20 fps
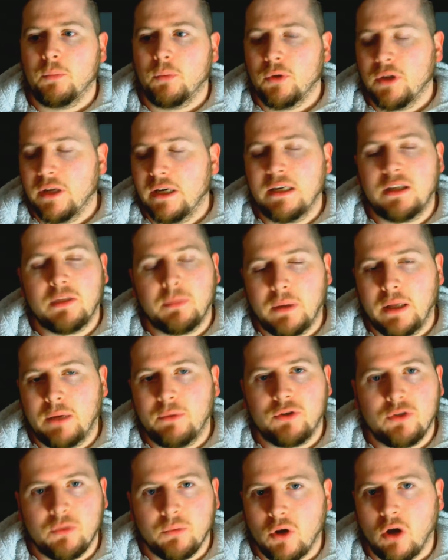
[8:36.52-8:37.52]
But they need to
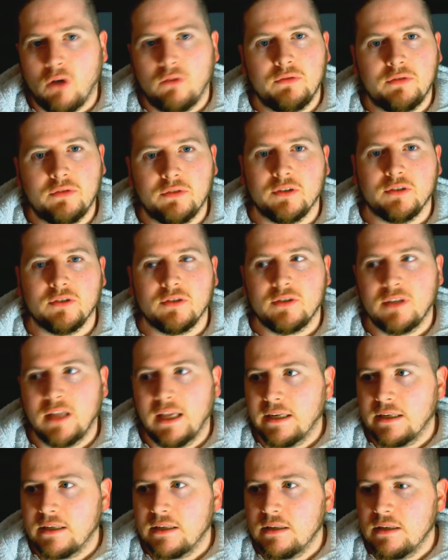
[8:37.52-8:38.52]
play with some confidence.
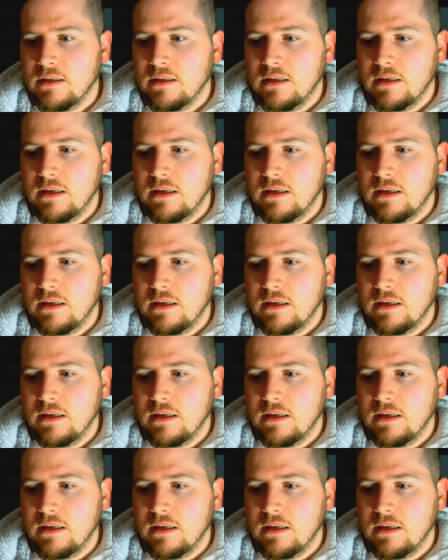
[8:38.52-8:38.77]
Like,